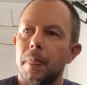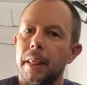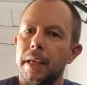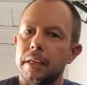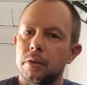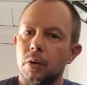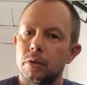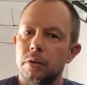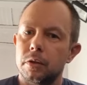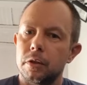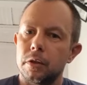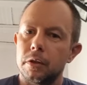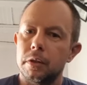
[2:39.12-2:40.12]
It's also
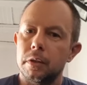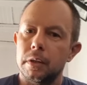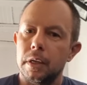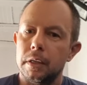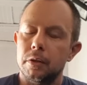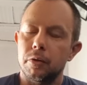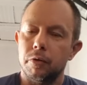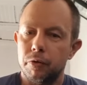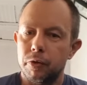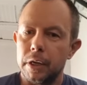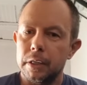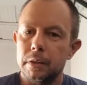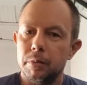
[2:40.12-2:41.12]
good that your
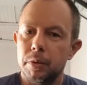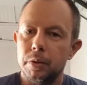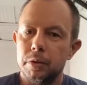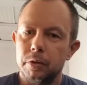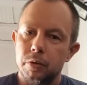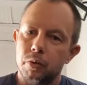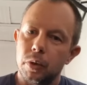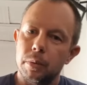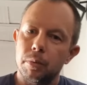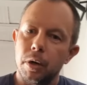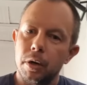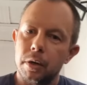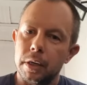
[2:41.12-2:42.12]
friend boosts 3
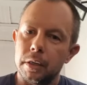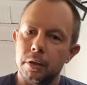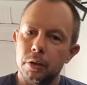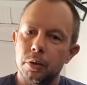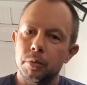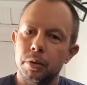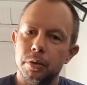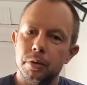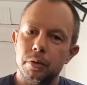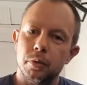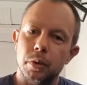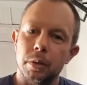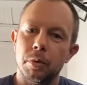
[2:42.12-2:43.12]
bar and you boost
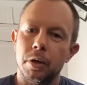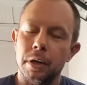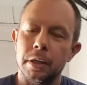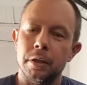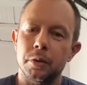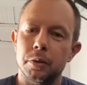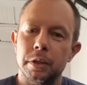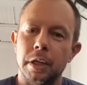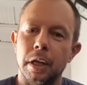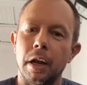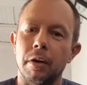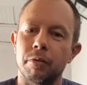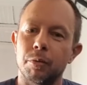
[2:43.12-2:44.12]
3 bar and you still
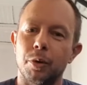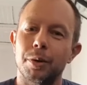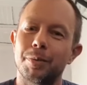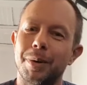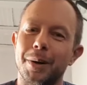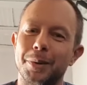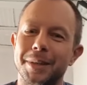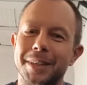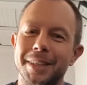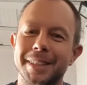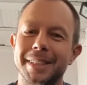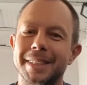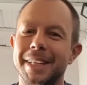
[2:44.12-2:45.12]
have more power.
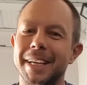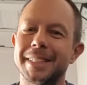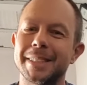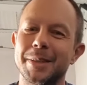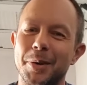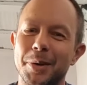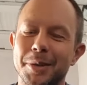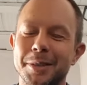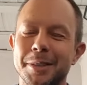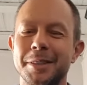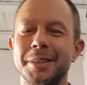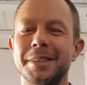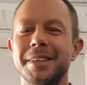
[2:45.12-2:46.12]
That's
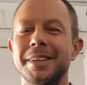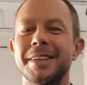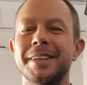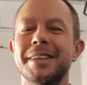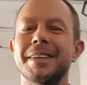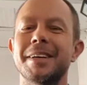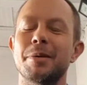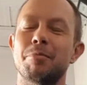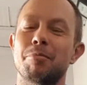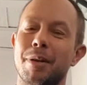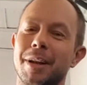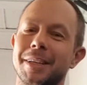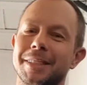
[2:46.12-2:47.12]
also a
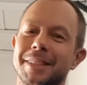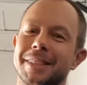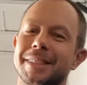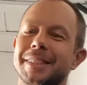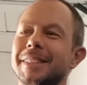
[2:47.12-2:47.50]
plus.